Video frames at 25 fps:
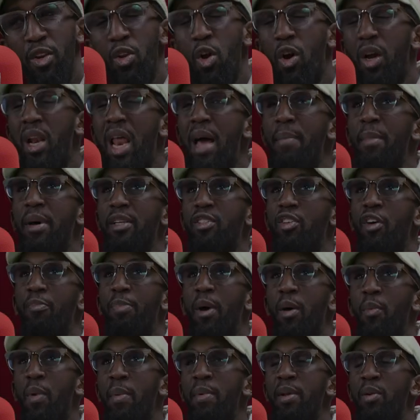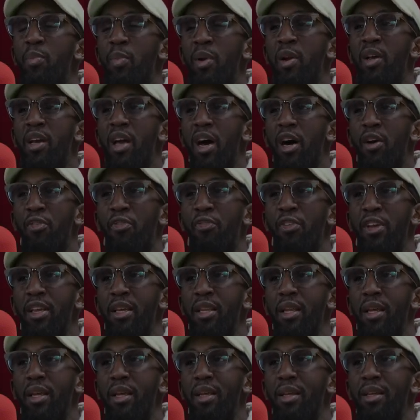Not climb myself, but when we, we look at our feet,
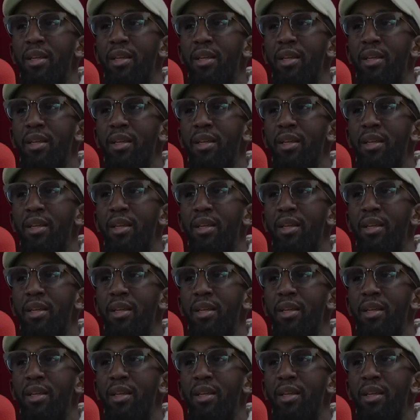innit?